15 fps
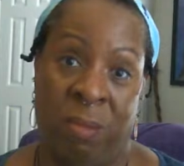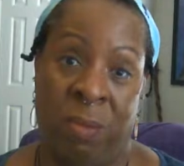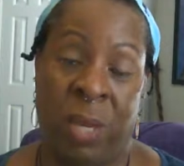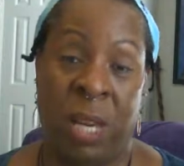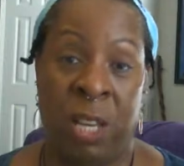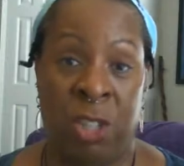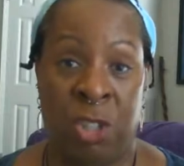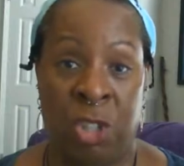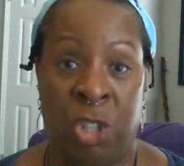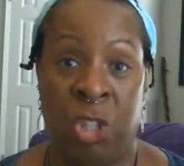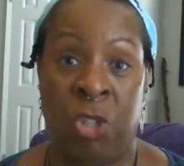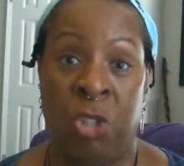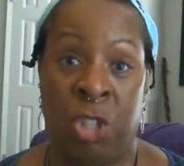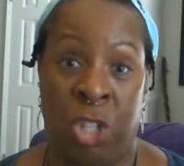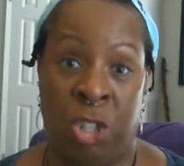Because
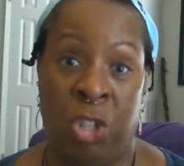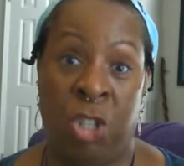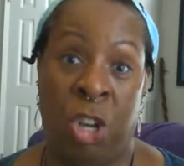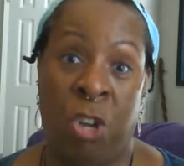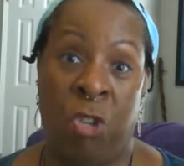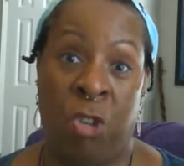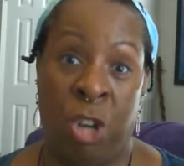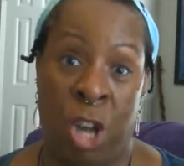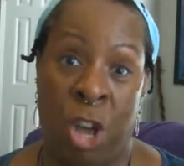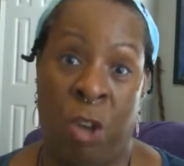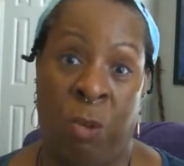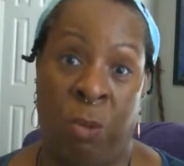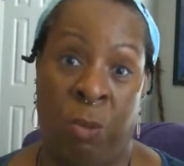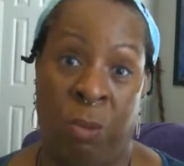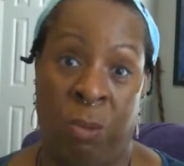you just don't
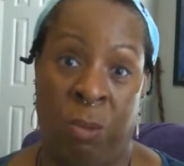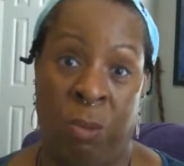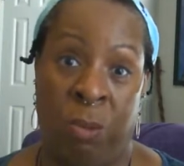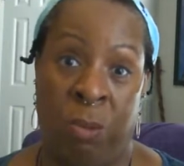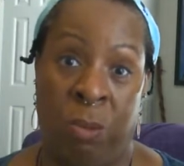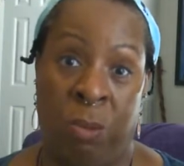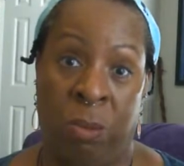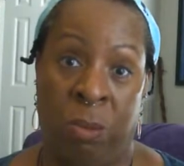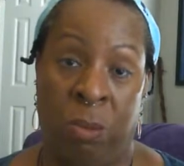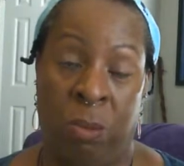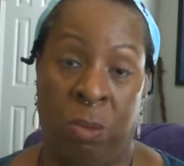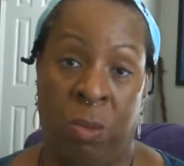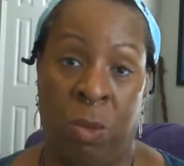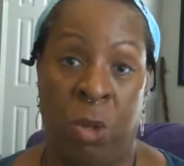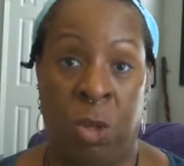know
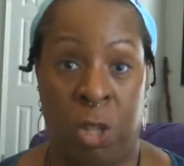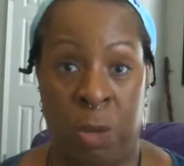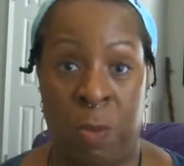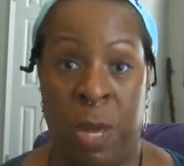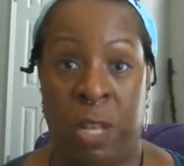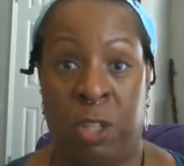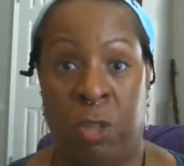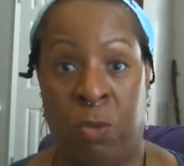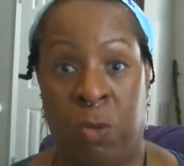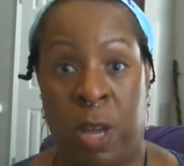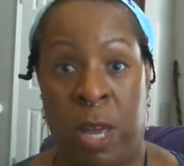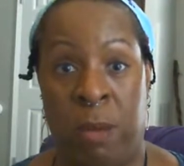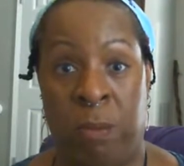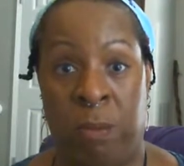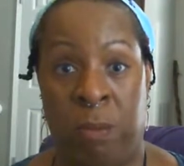who you're messing with.